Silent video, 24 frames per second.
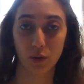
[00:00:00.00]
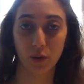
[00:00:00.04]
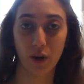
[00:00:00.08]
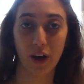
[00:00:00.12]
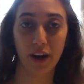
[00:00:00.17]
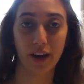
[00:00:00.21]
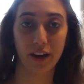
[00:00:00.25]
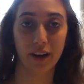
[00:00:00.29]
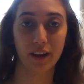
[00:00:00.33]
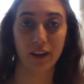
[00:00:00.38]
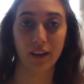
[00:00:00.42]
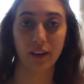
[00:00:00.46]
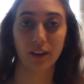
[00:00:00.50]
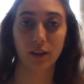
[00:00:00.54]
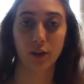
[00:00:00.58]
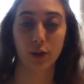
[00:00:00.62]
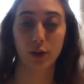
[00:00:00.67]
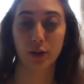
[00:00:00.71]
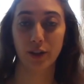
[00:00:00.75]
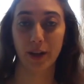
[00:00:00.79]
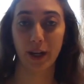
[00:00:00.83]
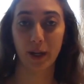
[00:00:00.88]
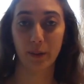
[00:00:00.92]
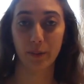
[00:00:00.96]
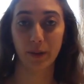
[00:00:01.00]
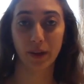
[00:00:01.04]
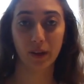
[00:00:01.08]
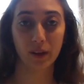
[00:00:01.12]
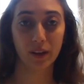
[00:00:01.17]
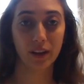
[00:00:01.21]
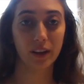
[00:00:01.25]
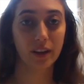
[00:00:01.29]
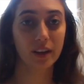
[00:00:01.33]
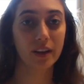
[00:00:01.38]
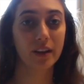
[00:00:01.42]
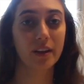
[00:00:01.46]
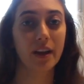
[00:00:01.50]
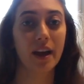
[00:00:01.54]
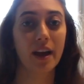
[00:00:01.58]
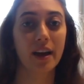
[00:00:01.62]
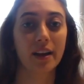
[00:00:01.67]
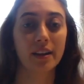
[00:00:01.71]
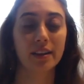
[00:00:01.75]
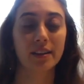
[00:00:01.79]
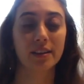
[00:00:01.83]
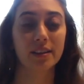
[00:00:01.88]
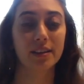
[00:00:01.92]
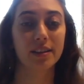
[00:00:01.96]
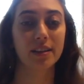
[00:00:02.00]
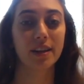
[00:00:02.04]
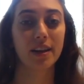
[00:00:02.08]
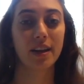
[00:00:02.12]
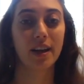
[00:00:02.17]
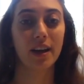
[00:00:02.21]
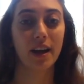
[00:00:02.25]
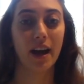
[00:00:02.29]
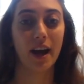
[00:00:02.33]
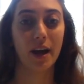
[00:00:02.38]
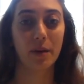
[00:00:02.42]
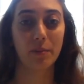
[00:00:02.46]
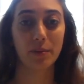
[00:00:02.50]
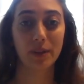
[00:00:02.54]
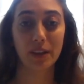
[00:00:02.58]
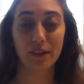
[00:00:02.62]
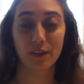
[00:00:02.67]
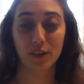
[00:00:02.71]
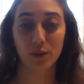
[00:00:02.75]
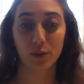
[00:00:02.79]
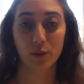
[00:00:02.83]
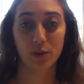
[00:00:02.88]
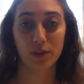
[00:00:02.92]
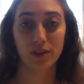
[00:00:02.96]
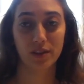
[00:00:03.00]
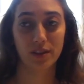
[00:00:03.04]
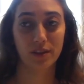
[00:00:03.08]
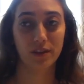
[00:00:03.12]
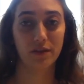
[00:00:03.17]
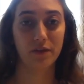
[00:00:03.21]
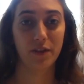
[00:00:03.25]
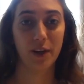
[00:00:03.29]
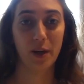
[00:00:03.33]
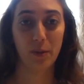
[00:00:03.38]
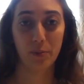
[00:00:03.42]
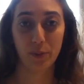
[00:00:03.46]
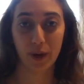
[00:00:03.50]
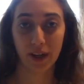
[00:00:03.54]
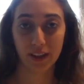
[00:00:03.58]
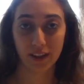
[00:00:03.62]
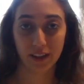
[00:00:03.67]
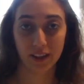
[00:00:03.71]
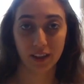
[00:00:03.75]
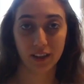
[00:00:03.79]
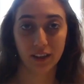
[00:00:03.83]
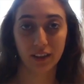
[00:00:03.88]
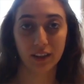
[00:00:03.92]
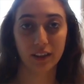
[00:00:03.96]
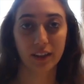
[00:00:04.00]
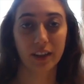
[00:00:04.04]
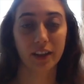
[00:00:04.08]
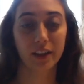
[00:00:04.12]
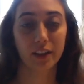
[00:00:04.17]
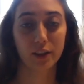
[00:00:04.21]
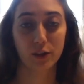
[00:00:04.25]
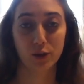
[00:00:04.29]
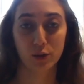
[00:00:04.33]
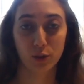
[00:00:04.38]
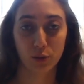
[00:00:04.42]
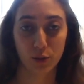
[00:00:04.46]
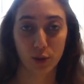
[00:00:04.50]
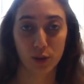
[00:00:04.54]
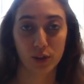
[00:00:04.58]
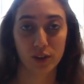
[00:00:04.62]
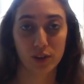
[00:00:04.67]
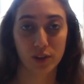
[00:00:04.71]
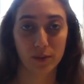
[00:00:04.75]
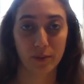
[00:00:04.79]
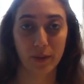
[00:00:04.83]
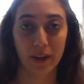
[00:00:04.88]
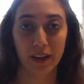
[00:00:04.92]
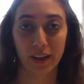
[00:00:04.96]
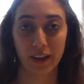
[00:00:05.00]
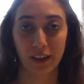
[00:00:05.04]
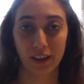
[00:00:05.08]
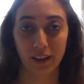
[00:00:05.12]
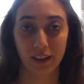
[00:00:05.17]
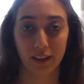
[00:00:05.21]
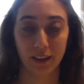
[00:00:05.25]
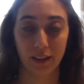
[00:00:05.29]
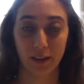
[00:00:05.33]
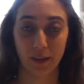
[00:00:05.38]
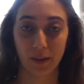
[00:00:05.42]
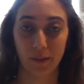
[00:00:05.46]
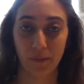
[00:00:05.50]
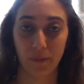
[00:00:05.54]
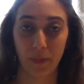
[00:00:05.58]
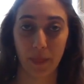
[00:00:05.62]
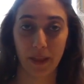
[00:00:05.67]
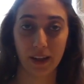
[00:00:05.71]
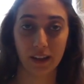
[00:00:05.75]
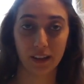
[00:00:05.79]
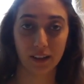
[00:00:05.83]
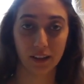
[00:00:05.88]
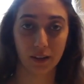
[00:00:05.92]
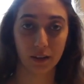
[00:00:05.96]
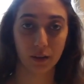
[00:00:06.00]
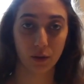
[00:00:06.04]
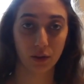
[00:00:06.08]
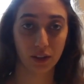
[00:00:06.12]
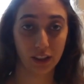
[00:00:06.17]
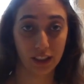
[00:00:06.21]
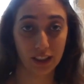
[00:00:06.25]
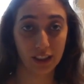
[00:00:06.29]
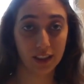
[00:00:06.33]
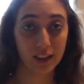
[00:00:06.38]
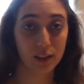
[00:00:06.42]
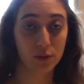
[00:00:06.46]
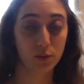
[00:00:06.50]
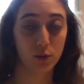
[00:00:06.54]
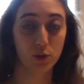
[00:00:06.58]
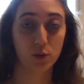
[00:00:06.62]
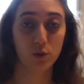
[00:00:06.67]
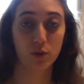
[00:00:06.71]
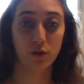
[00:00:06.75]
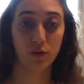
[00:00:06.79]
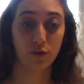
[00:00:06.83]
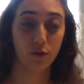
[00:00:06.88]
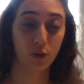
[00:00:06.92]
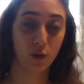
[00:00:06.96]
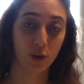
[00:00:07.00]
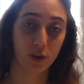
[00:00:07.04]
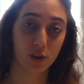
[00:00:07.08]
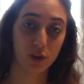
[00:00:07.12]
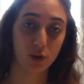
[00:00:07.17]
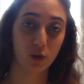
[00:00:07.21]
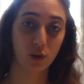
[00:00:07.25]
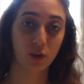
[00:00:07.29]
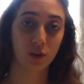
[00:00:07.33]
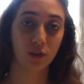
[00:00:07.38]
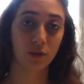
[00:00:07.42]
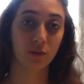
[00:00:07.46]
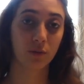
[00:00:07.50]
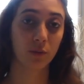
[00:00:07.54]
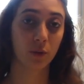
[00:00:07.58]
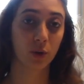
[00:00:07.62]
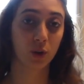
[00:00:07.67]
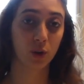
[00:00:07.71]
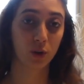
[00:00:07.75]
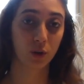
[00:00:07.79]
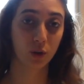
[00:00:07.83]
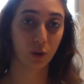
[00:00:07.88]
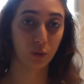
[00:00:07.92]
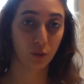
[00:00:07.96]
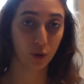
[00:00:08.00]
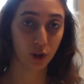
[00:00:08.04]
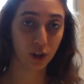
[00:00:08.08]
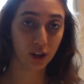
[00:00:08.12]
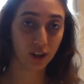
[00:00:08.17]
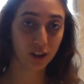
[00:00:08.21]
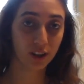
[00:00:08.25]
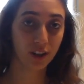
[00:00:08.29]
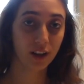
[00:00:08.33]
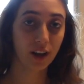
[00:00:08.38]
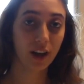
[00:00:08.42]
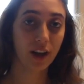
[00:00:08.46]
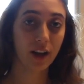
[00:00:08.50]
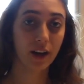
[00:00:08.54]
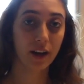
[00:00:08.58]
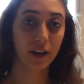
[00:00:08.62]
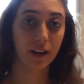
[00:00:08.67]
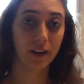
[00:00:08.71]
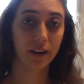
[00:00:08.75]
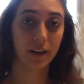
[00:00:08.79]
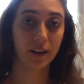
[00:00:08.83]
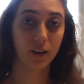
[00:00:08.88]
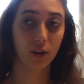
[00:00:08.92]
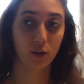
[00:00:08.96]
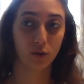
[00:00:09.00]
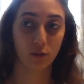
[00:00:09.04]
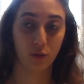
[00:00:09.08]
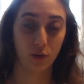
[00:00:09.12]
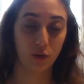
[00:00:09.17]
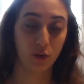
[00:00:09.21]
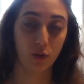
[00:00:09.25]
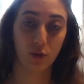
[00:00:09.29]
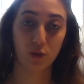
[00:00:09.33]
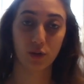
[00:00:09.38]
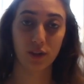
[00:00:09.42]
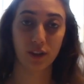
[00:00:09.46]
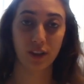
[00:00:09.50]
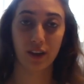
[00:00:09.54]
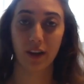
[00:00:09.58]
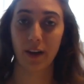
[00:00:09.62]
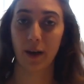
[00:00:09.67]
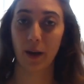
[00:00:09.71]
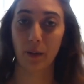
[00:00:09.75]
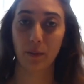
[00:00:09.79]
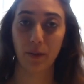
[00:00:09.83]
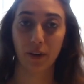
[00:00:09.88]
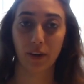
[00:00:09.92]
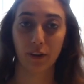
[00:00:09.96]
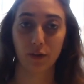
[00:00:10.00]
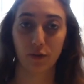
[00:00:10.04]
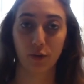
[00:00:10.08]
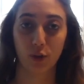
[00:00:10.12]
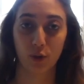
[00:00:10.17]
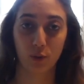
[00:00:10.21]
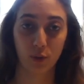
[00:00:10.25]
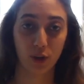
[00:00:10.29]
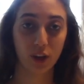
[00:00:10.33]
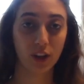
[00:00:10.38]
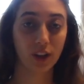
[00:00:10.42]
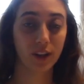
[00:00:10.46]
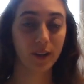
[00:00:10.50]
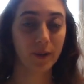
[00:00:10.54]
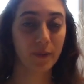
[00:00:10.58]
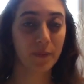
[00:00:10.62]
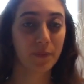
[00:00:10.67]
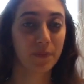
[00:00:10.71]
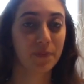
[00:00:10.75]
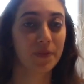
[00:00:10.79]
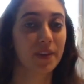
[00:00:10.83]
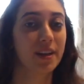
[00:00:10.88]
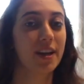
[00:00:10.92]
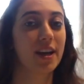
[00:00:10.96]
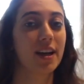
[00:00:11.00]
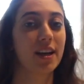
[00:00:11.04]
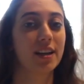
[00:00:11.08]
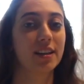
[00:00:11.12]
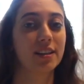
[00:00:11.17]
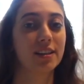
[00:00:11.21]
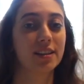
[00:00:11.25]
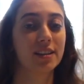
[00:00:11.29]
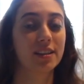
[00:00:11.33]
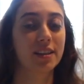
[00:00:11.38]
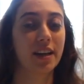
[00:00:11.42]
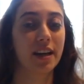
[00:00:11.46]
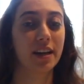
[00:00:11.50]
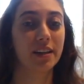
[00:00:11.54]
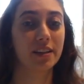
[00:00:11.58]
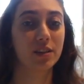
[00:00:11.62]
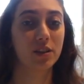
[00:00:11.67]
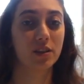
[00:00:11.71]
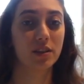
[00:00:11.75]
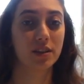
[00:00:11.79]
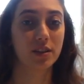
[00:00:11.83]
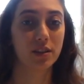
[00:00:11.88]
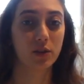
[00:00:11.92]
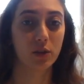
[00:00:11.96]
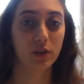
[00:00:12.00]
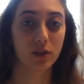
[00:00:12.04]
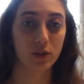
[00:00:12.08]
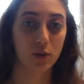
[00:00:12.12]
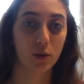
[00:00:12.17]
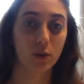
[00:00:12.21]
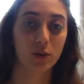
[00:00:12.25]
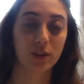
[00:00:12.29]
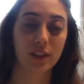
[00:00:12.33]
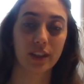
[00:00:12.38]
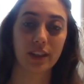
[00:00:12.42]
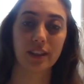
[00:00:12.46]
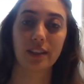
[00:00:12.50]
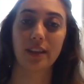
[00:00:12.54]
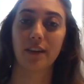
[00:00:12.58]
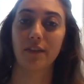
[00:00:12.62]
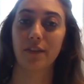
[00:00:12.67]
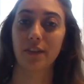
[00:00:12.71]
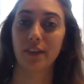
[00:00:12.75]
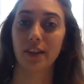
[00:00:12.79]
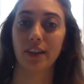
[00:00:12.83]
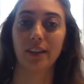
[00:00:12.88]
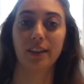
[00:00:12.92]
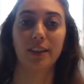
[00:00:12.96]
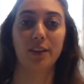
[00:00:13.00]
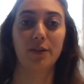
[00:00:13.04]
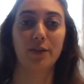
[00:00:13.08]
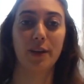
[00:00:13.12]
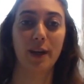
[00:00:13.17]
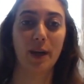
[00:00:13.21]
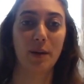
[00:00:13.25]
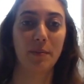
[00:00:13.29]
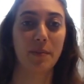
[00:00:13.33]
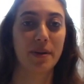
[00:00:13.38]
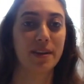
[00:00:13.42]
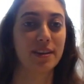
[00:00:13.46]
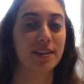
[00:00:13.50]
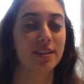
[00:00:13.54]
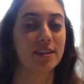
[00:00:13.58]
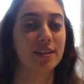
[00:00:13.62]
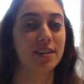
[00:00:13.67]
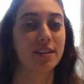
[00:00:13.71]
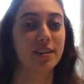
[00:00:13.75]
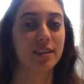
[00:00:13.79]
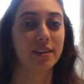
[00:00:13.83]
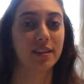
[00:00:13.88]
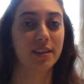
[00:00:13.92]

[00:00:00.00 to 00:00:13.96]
I learned Arabic, and I believe it was very practical, geared towards my needs, which were focused on more work, on using Arabic for work. And I totally, definitely recommend